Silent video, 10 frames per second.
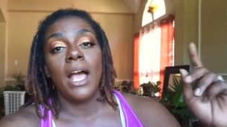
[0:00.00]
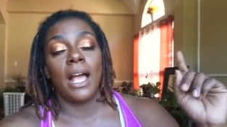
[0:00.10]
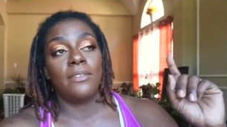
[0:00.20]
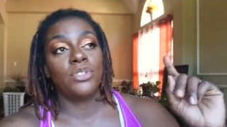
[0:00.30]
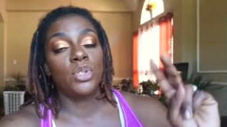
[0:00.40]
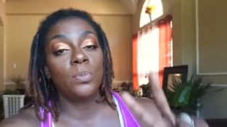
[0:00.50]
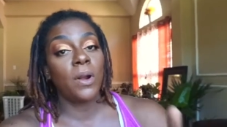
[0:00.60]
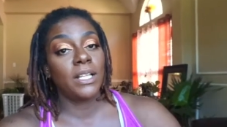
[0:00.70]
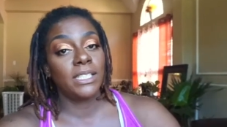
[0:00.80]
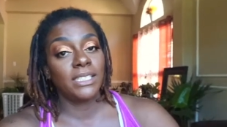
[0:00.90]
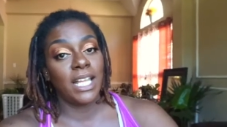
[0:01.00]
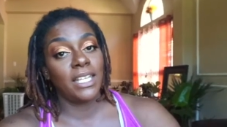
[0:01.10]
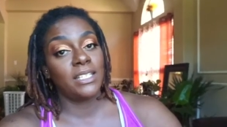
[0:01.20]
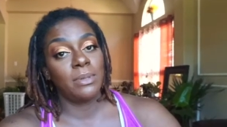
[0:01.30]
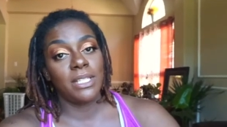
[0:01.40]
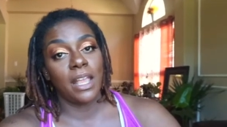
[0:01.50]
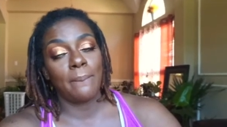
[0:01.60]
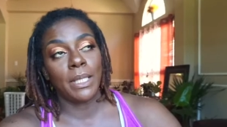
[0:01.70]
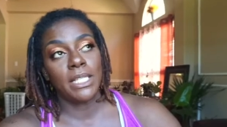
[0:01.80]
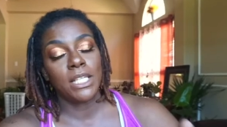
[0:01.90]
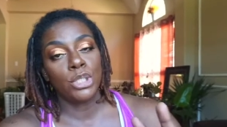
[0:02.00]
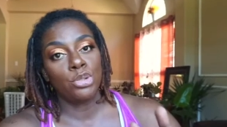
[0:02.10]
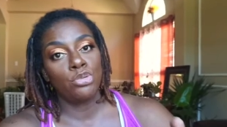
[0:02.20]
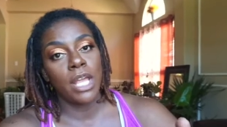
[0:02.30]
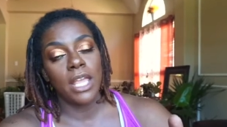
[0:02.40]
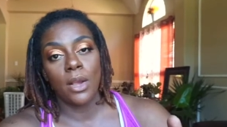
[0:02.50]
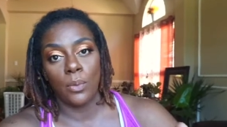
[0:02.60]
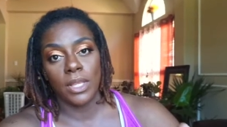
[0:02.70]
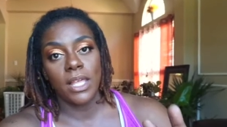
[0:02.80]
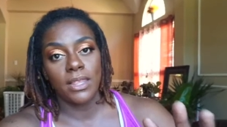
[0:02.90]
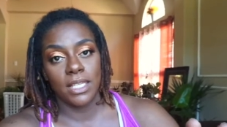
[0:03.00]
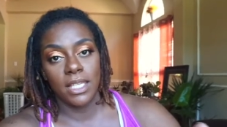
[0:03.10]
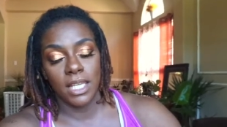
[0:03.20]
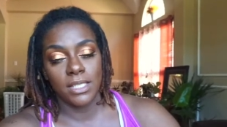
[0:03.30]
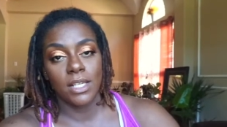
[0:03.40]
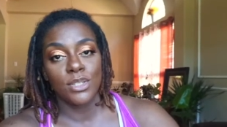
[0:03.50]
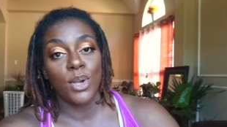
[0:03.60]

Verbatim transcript: I have two projects that need to be taking place today with the kids.